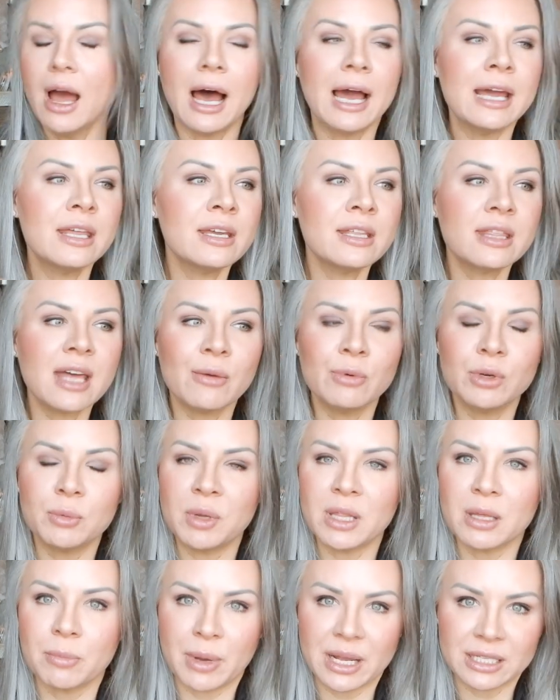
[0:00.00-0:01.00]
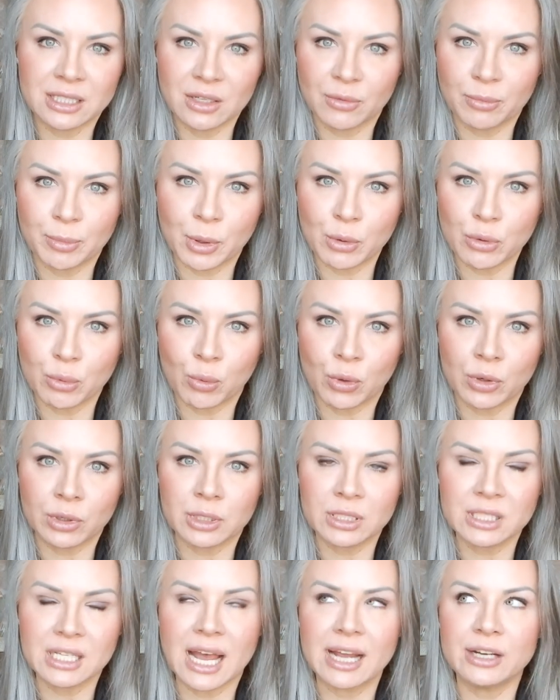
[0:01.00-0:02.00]
I think that would be the best of both
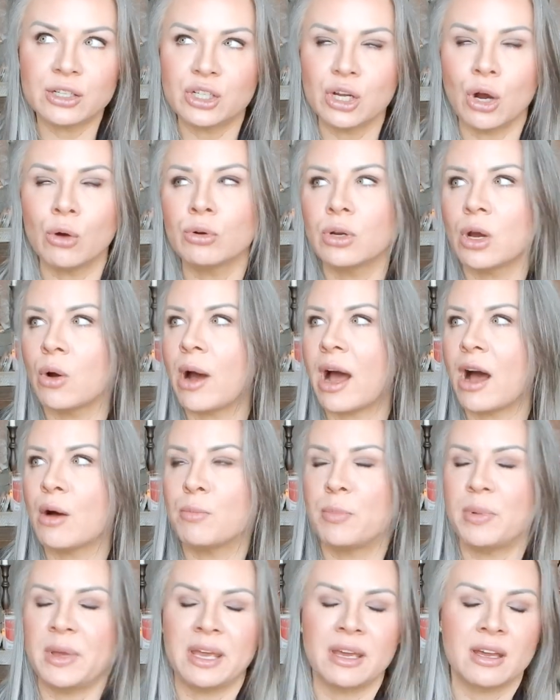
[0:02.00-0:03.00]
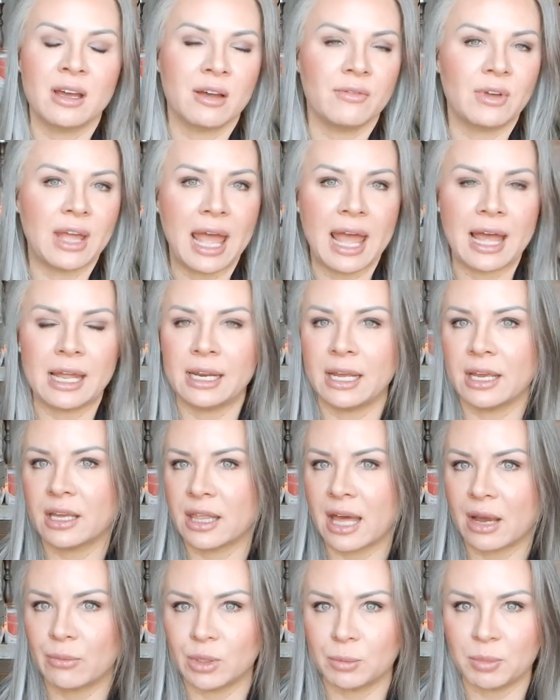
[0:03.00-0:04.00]
worlds. I don't know how big of a
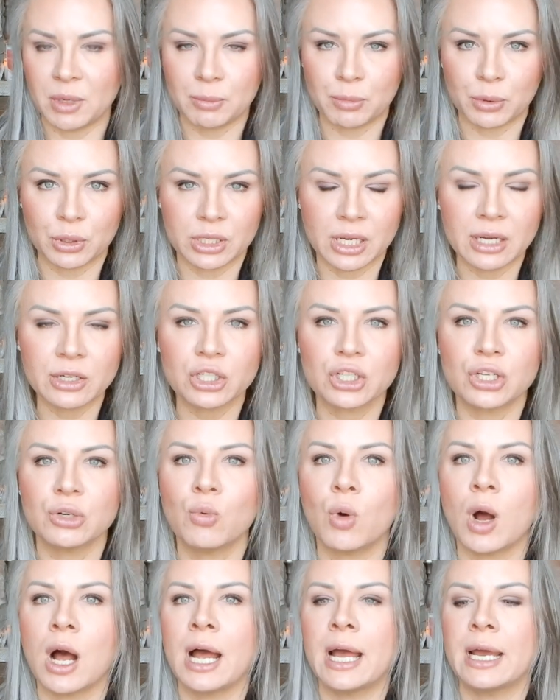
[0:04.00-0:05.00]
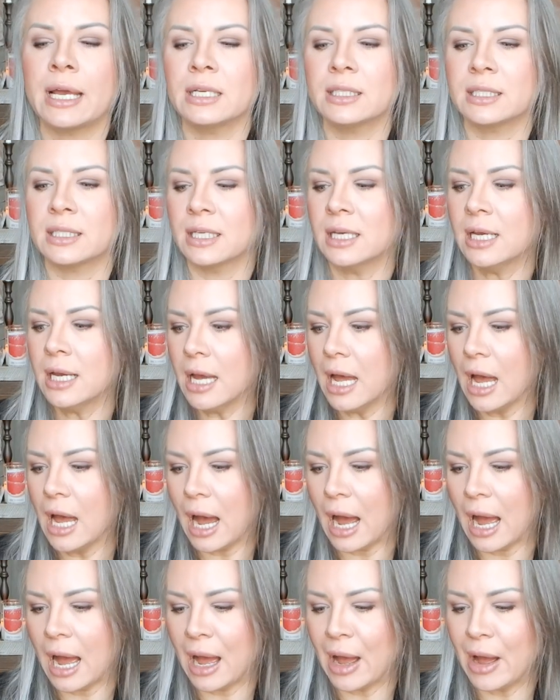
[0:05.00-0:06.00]
headache that would be production wise,
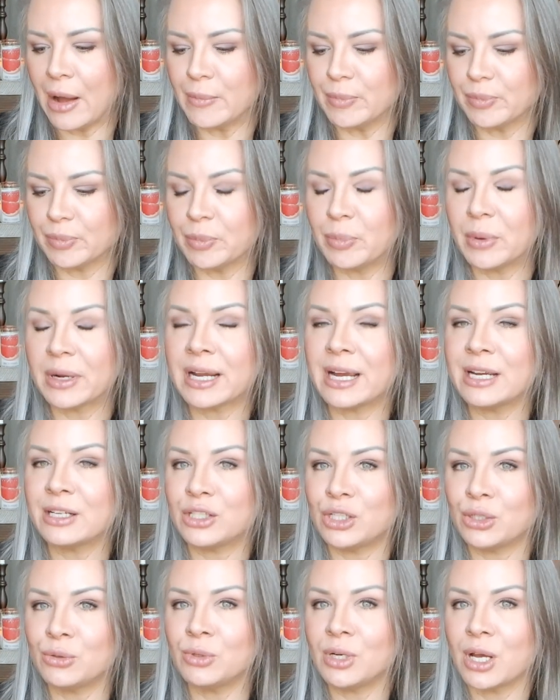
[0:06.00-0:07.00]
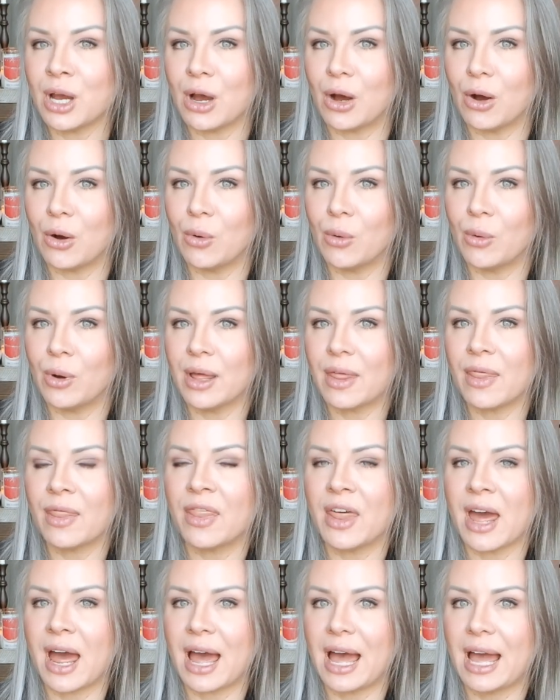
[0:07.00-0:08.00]
um, but I do know
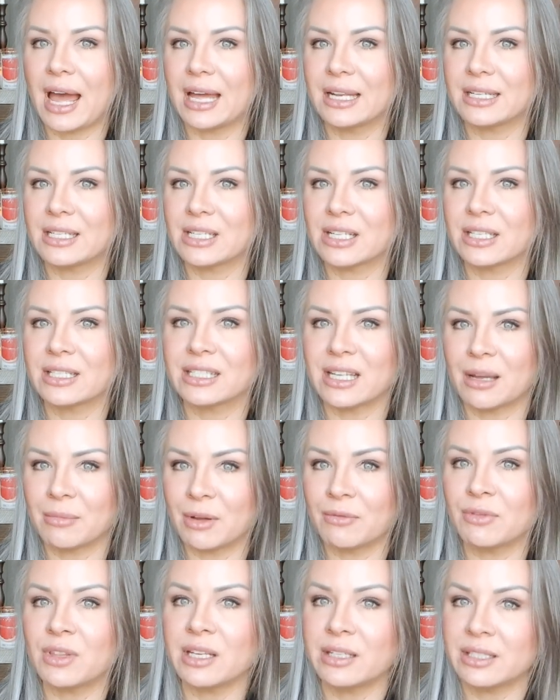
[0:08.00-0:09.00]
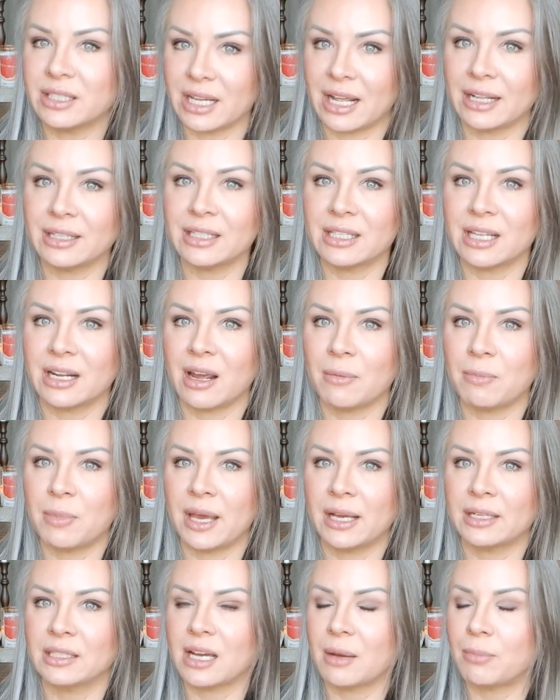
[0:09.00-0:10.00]
that some of these scents that I
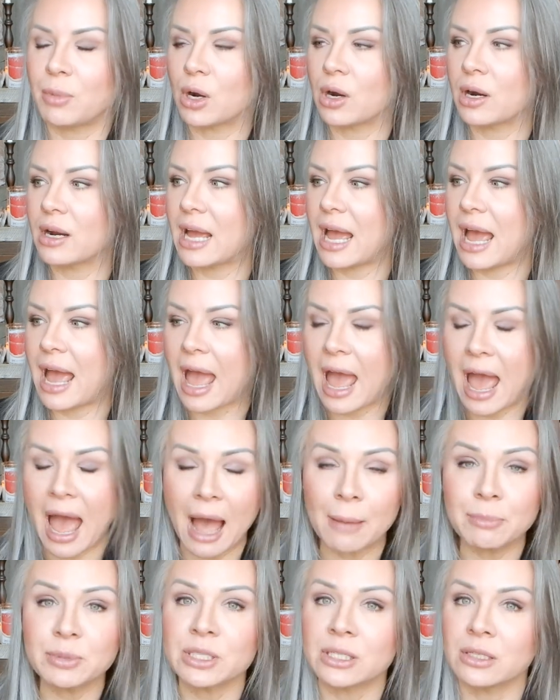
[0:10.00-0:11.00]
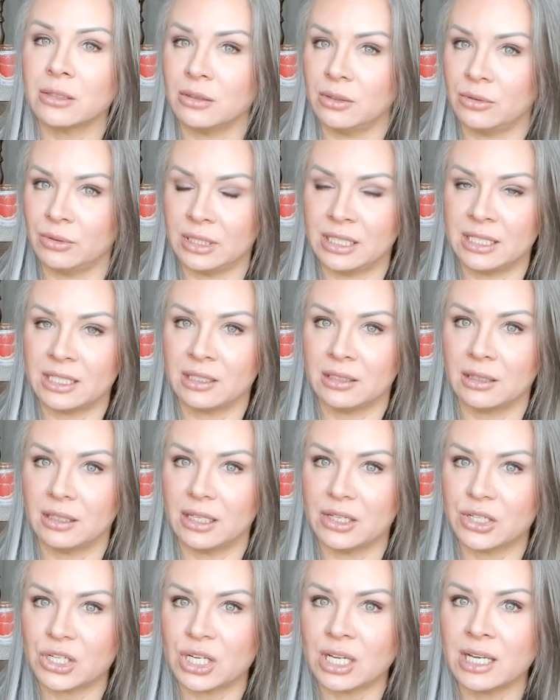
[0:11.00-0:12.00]
picked up are absolutely
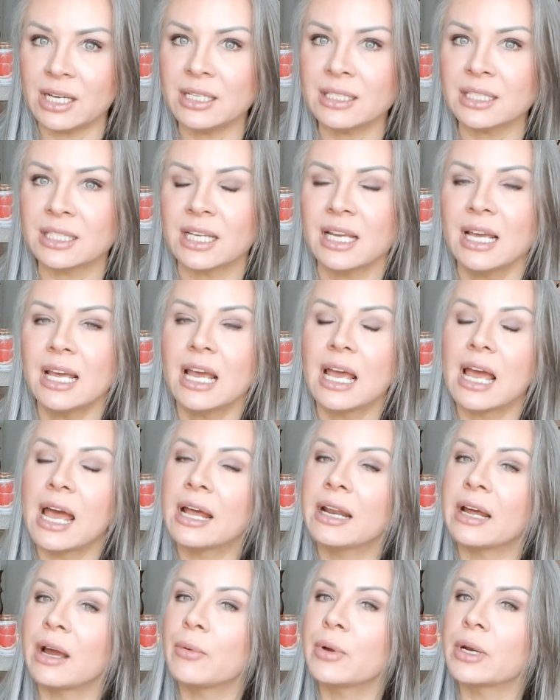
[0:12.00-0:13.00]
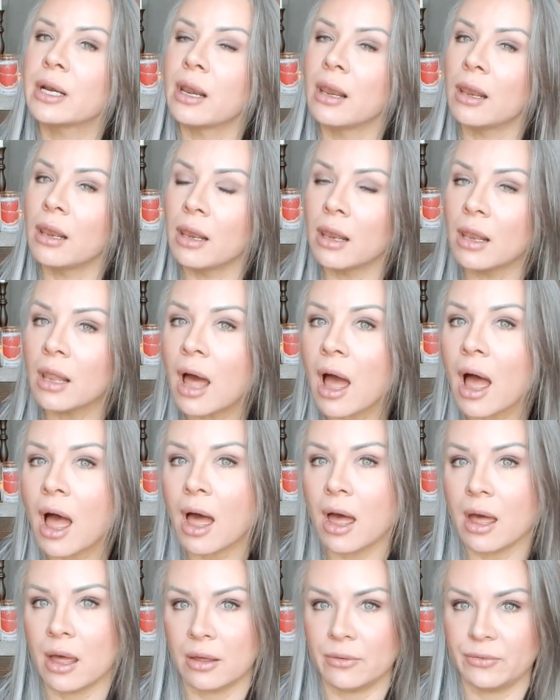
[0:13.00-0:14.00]
delicious and I would
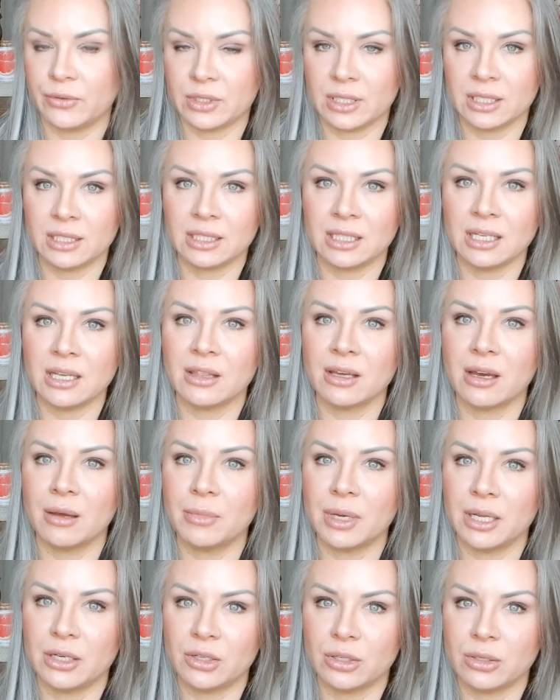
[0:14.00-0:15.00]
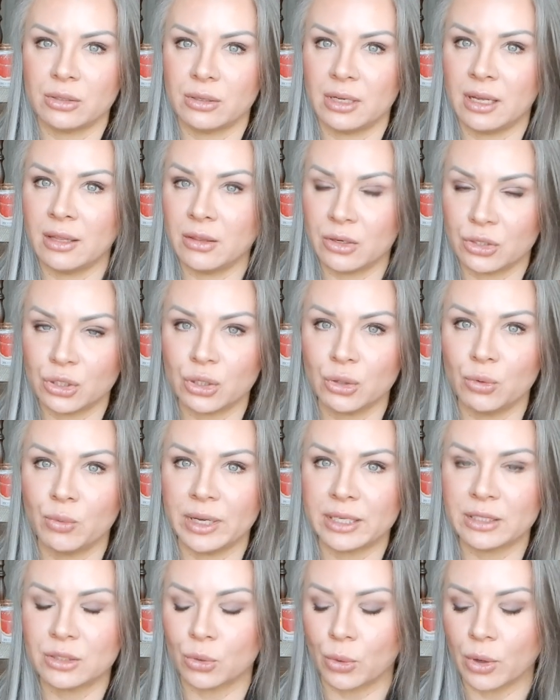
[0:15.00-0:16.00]
love to see them in, in the Two
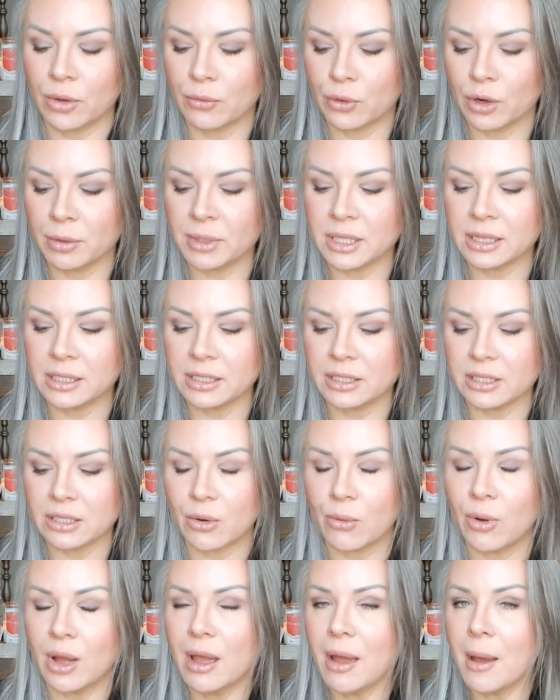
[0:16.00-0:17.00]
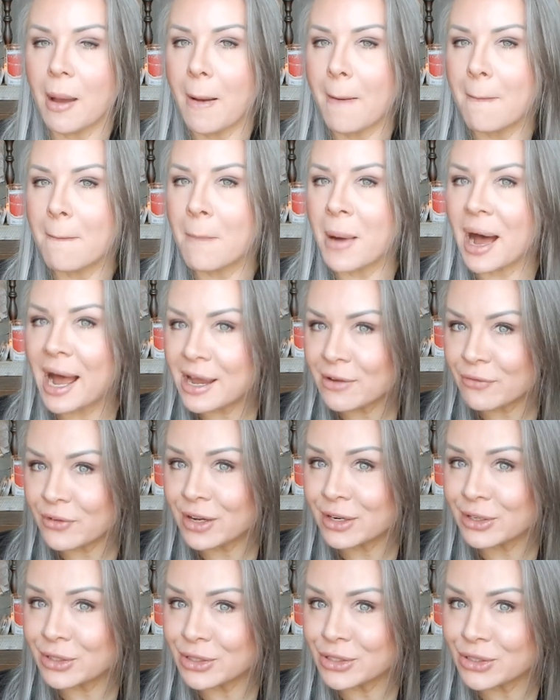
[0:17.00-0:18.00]
Wick soy formula. So my
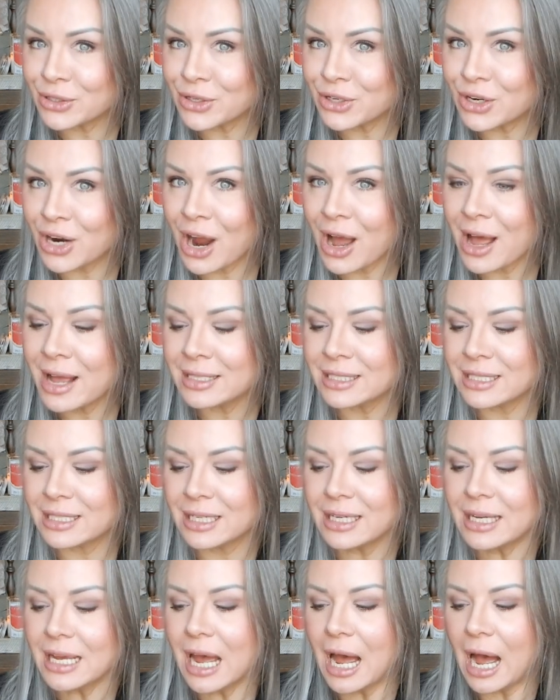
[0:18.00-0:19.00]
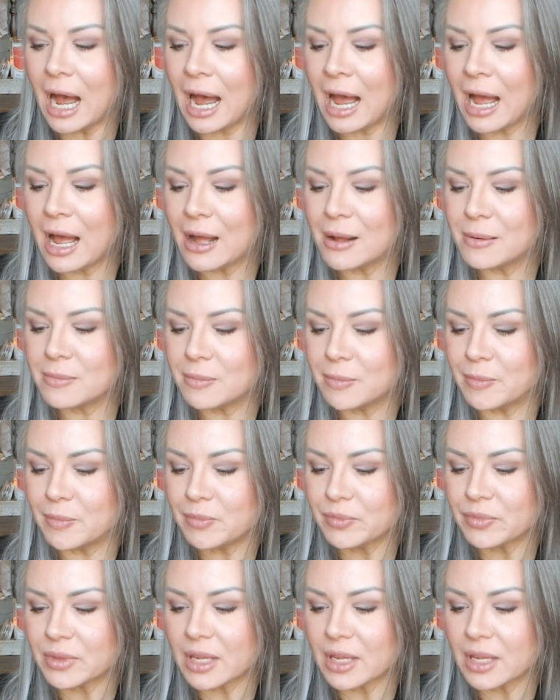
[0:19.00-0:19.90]
fingers are crossed. Um,